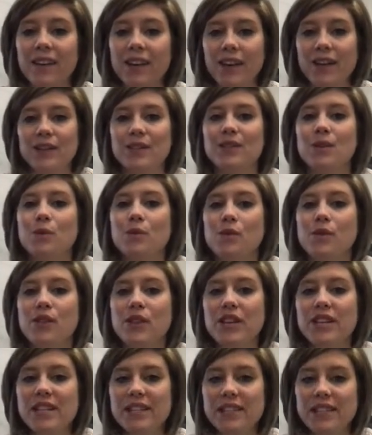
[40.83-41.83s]
So
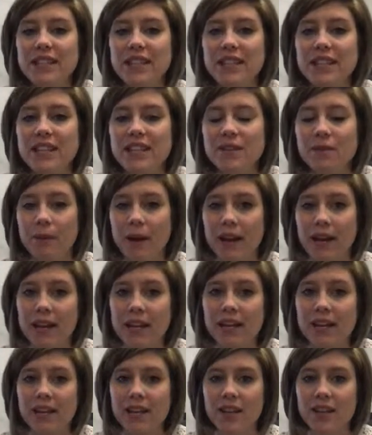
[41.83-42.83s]
this E right
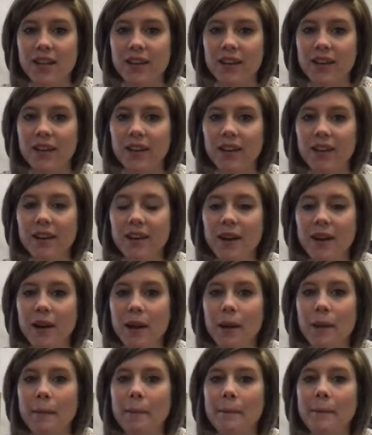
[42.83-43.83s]
here,
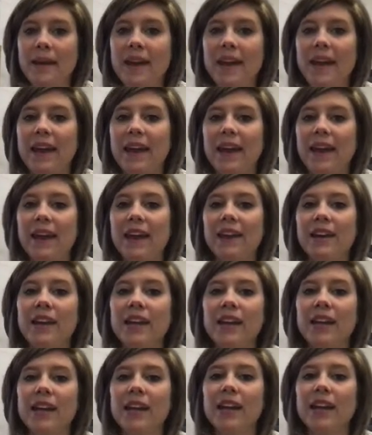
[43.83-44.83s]
made,
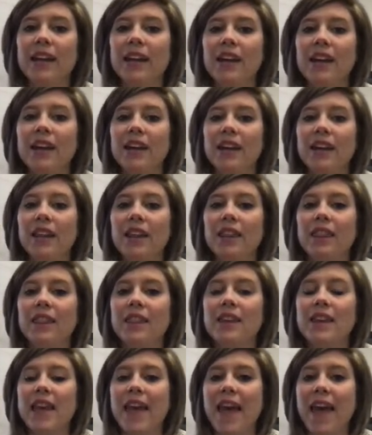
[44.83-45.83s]

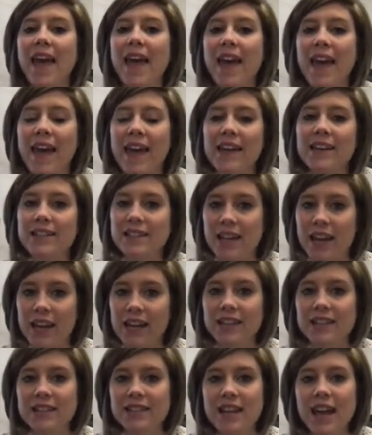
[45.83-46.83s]
the A say
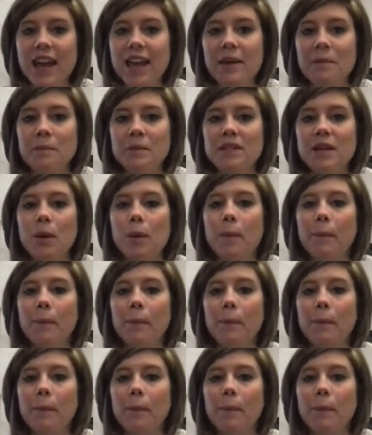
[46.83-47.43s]
its name. So